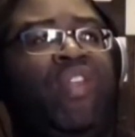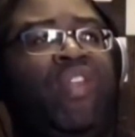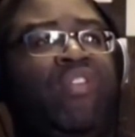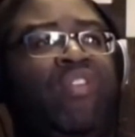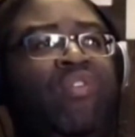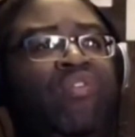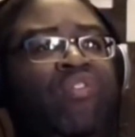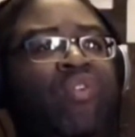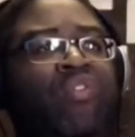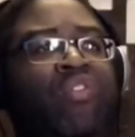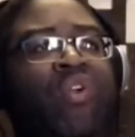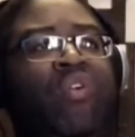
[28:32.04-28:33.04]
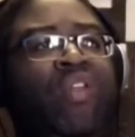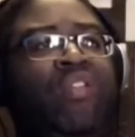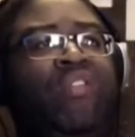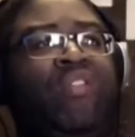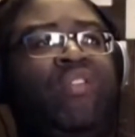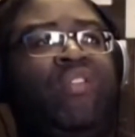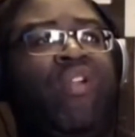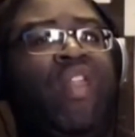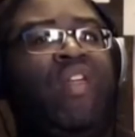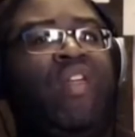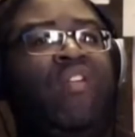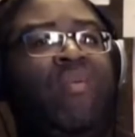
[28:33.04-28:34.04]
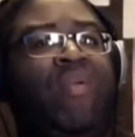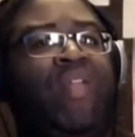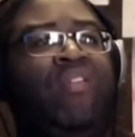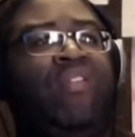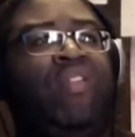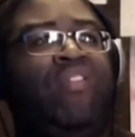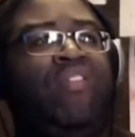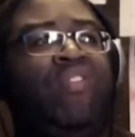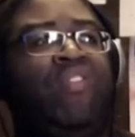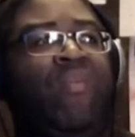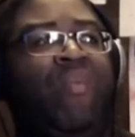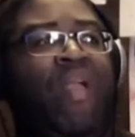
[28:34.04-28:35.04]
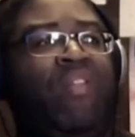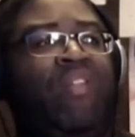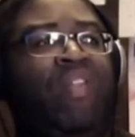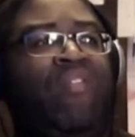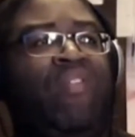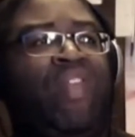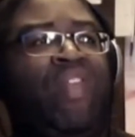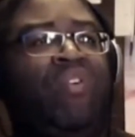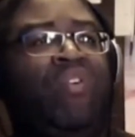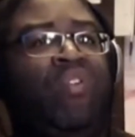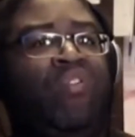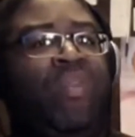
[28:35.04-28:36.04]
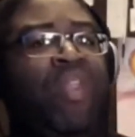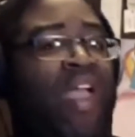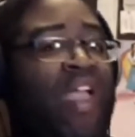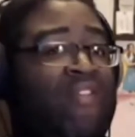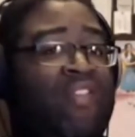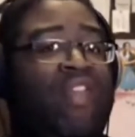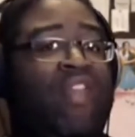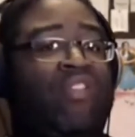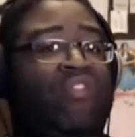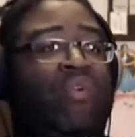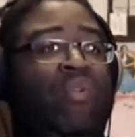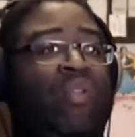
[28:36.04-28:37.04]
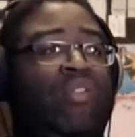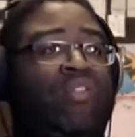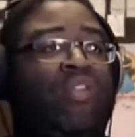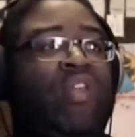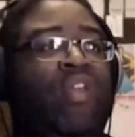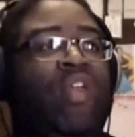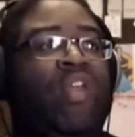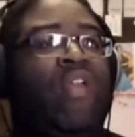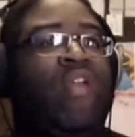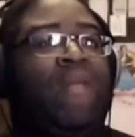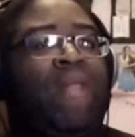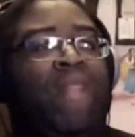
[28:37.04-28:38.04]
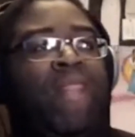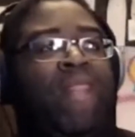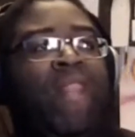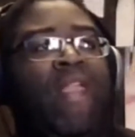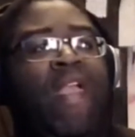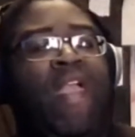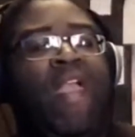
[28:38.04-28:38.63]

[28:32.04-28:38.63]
get those soul tokens, granted you're up against Legion, so practically everything's soulless, but not everything's soulless. And I